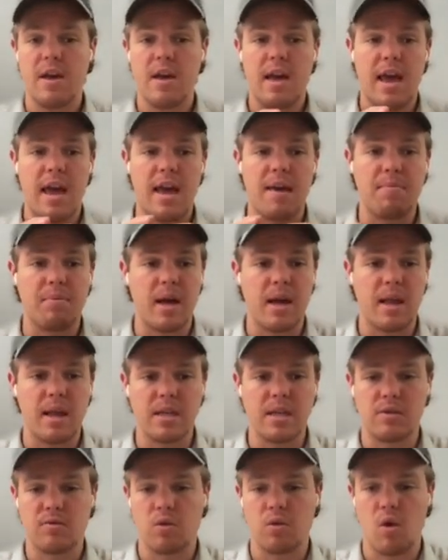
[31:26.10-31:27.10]
a
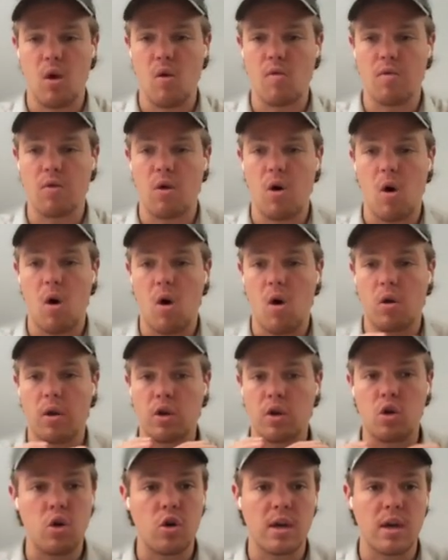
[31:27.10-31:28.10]
playlist for overall
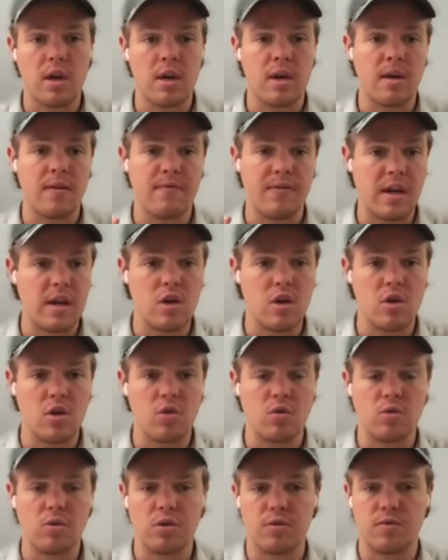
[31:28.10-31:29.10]
cooking
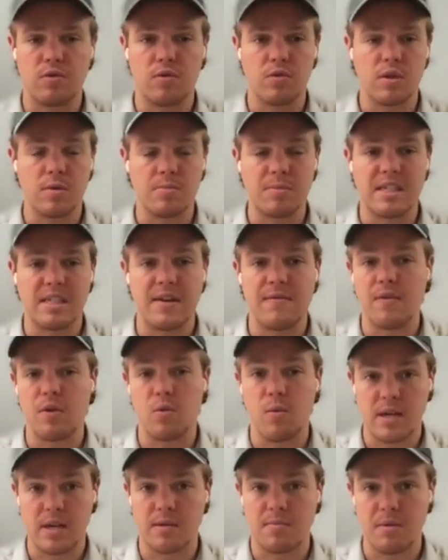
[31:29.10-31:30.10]
videos for specific
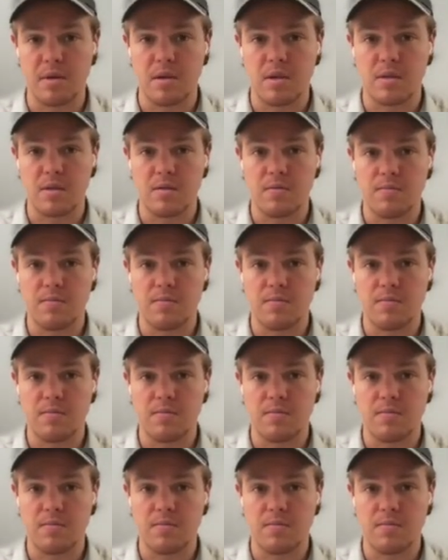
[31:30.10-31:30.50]
recipes.